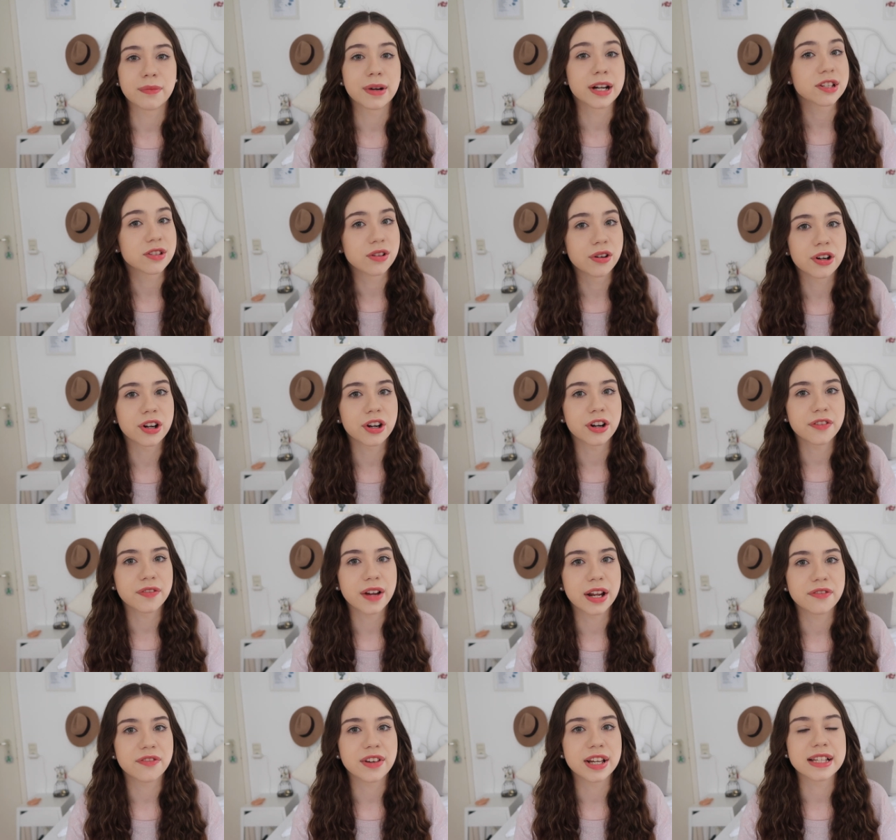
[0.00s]
Whereas Lord
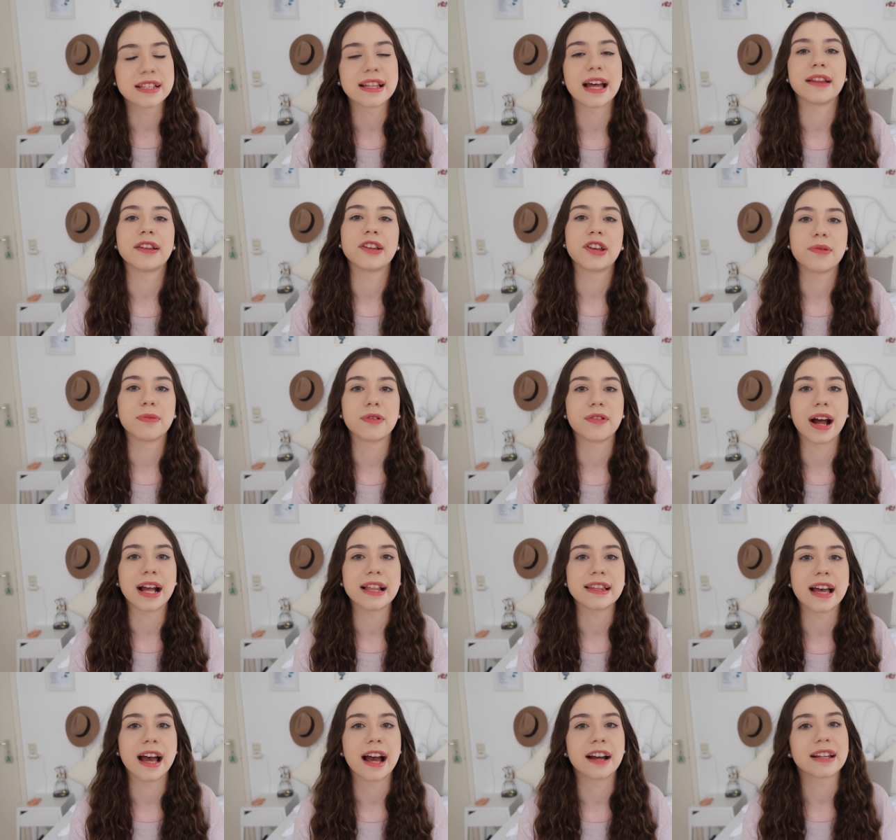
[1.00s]
Irvine thinks that the Human
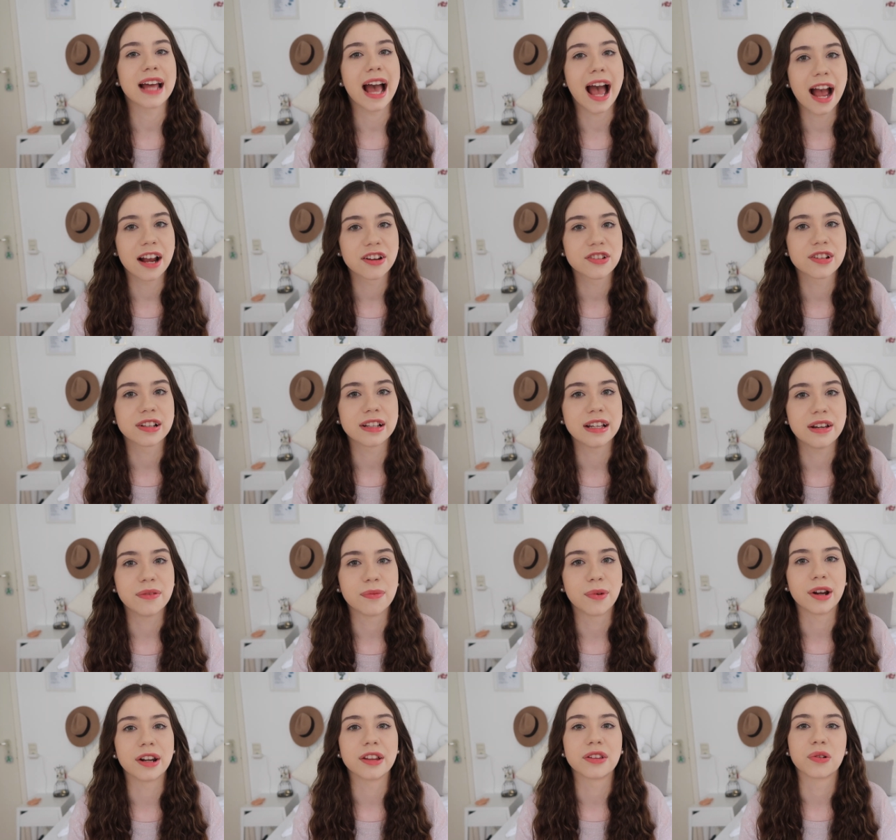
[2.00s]
Rights Act actually
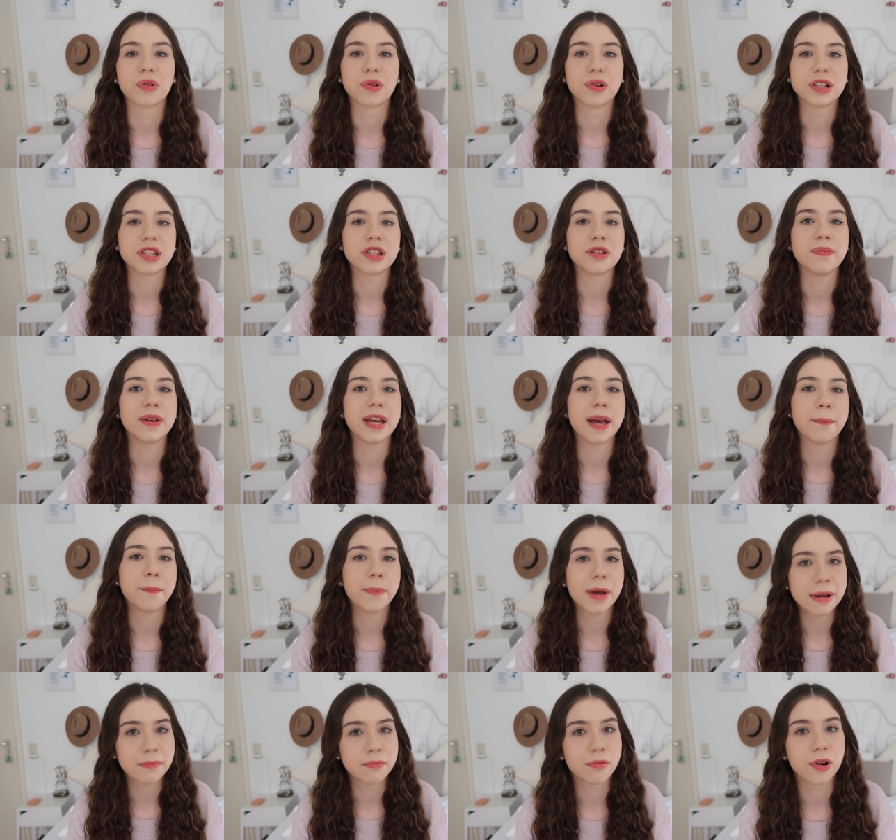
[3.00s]
wanted the courts to be
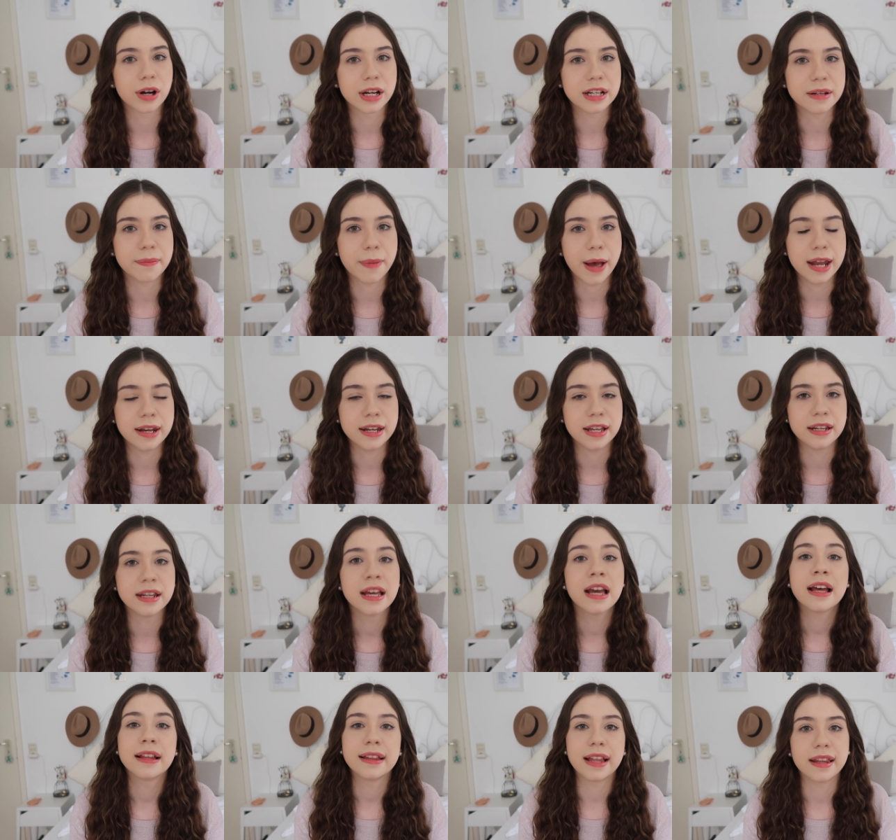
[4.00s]
a bit more
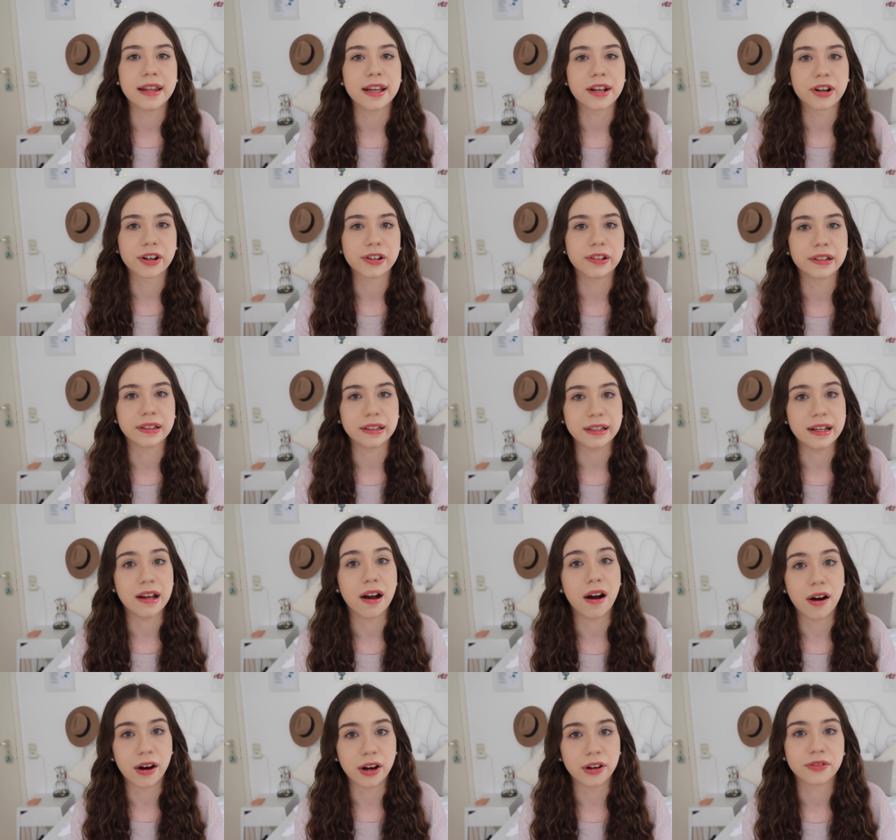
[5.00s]
independent than they
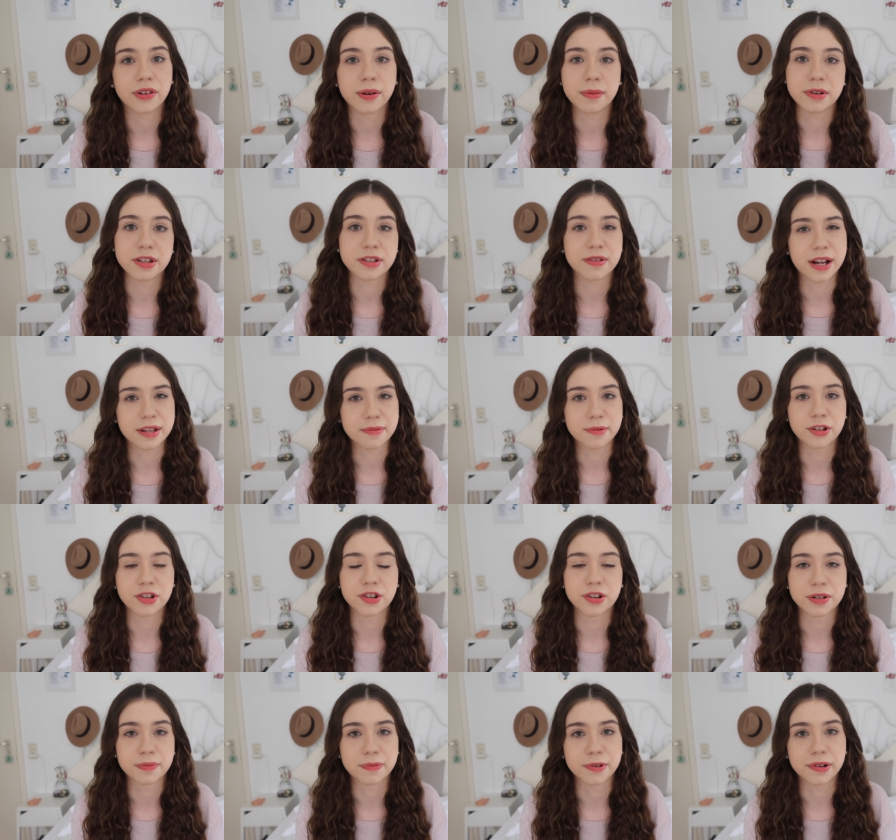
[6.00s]
currently are from the Strasbourg
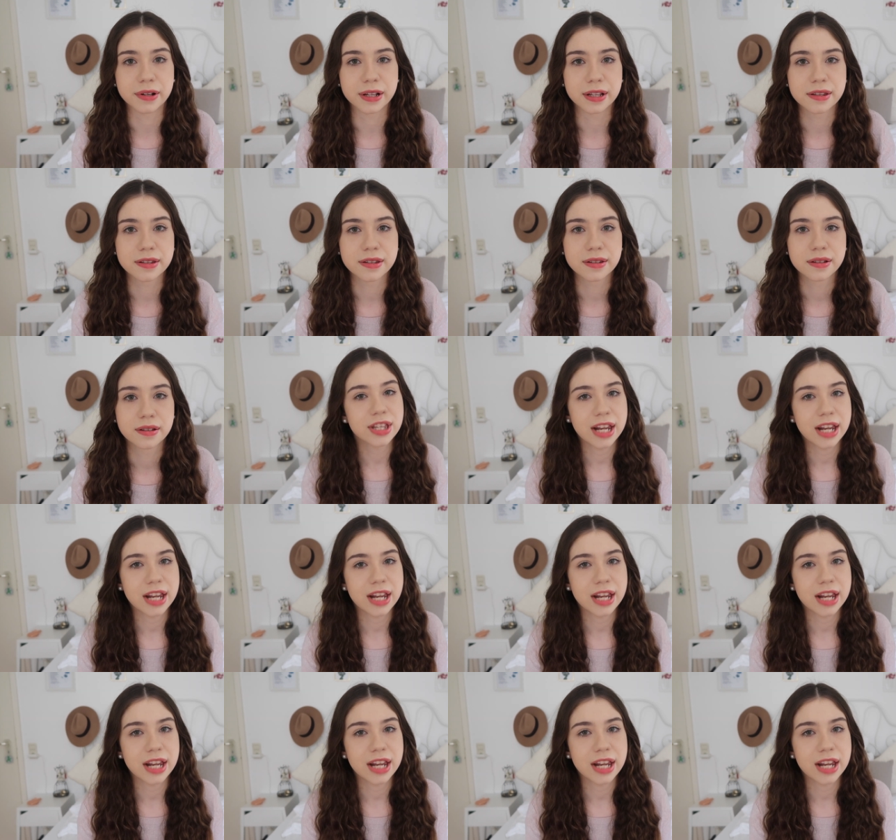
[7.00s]
jurisprudence.